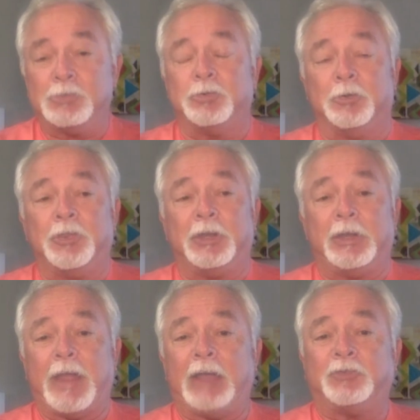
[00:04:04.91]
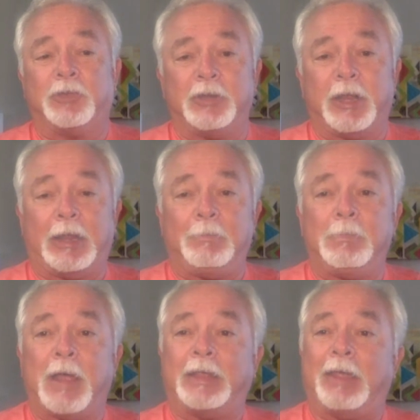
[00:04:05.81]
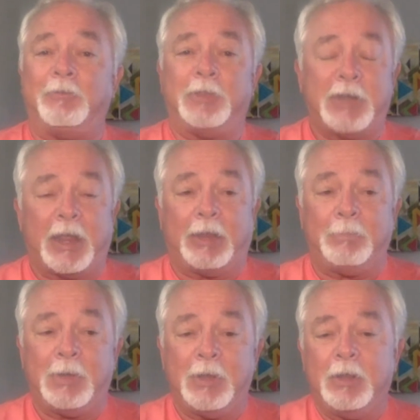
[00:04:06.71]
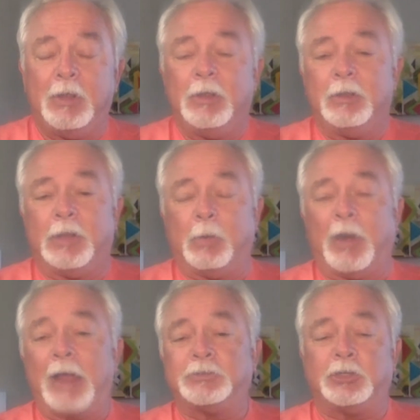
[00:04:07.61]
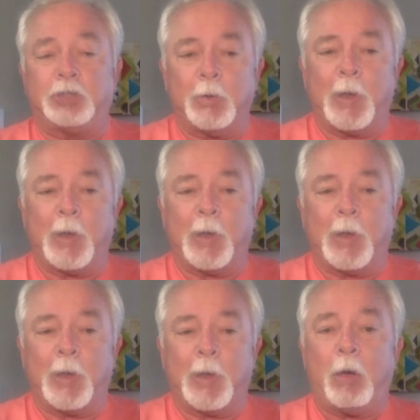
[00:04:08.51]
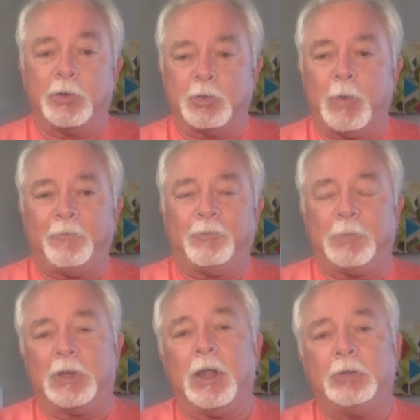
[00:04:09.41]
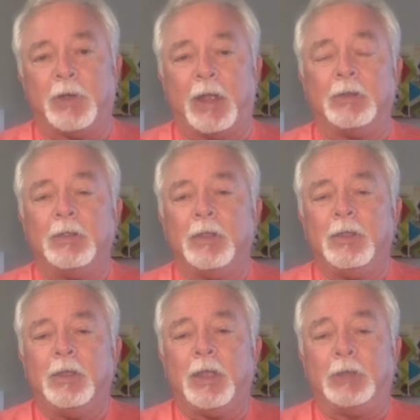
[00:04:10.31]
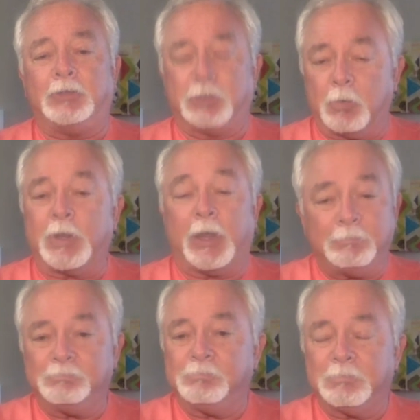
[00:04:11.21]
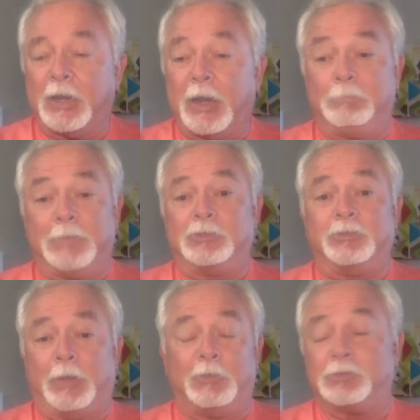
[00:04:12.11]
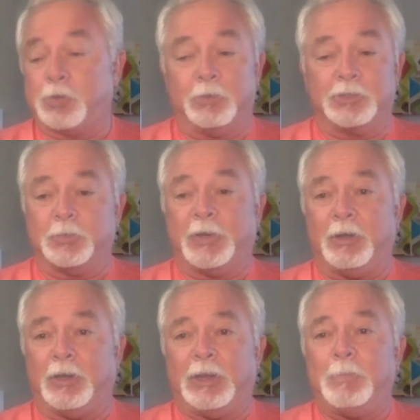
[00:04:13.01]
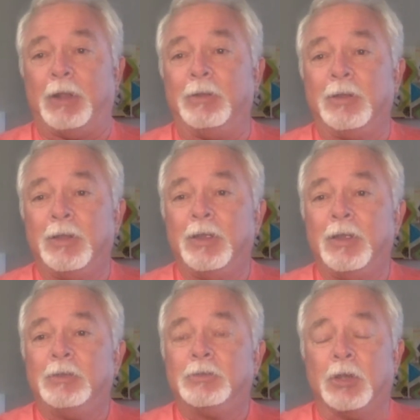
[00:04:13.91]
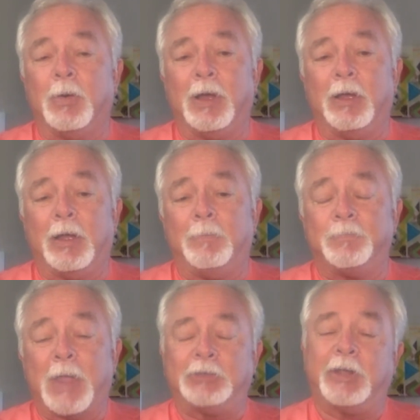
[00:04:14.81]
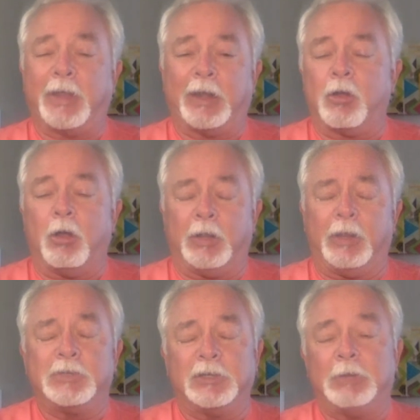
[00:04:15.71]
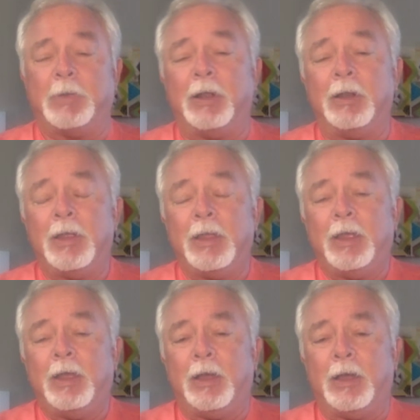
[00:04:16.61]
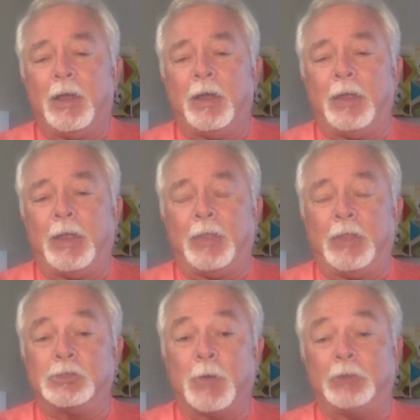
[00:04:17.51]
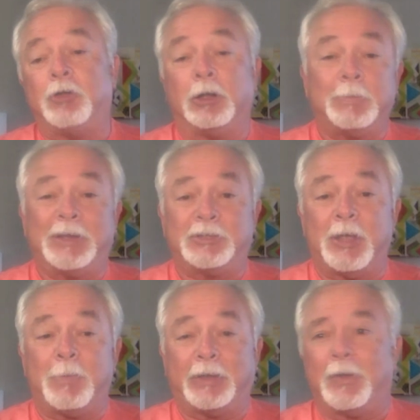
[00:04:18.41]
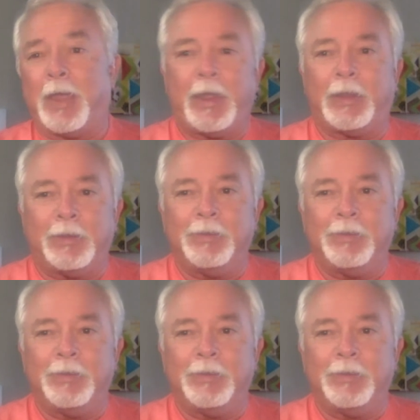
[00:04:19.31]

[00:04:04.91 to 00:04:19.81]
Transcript: the truth, and he asked for the name. I gave him the name. They were actually two hours from the contract, and he says, "Okay." And I that's it was short and sweet on the email. So uh, I said, "I got to call it." It was an email, uh, and then so I talked to my sub. I go, "Hey,